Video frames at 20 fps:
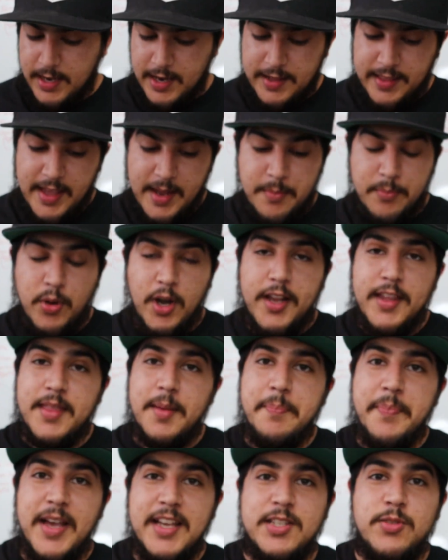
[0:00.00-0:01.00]
And then probably
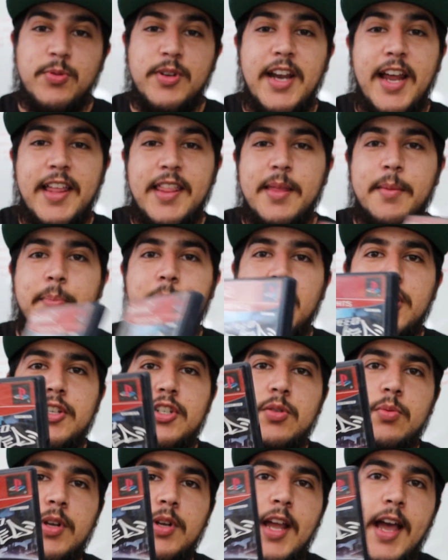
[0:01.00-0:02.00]
the best one out of the
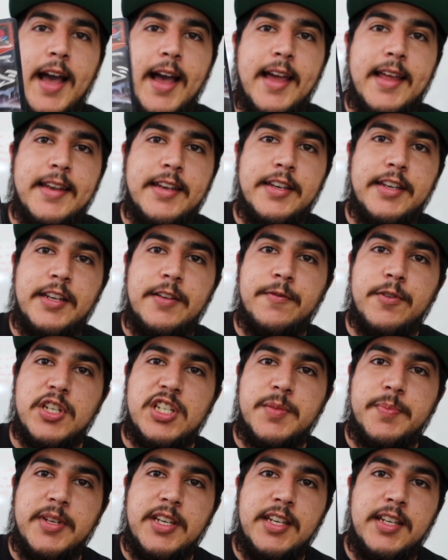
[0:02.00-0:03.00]
bunch, we got Need for
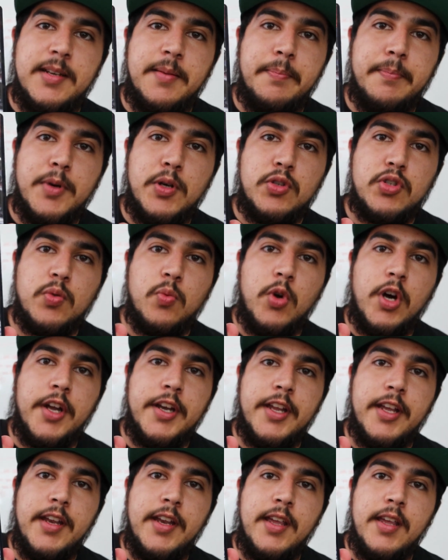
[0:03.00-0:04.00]
Speed Most
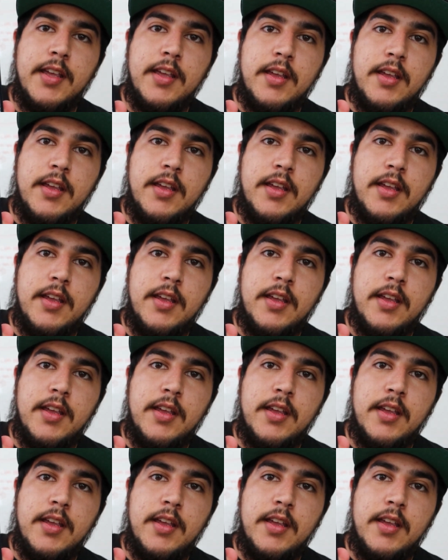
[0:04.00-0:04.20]
Wanted.